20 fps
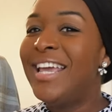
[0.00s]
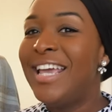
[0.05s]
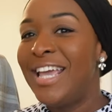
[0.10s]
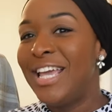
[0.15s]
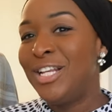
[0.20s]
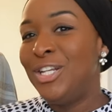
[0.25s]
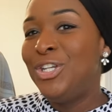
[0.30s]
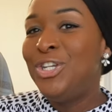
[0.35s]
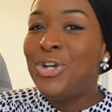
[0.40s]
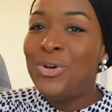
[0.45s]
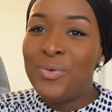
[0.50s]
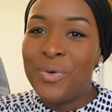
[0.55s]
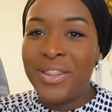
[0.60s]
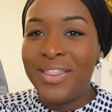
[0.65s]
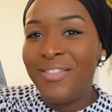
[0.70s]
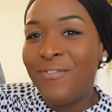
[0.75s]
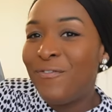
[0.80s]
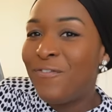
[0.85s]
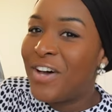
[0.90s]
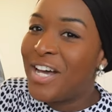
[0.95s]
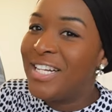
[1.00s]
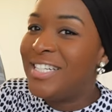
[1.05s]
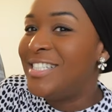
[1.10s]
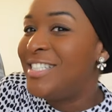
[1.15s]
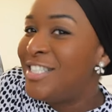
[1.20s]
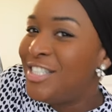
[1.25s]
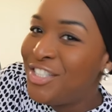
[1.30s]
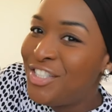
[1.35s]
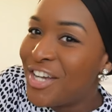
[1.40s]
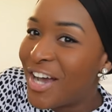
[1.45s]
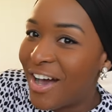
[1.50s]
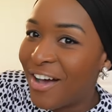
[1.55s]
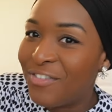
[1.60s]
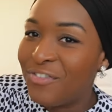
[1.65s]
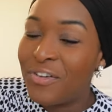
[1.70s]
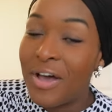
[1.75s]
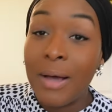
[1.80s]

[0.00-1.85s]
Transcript: and doing fun stuff.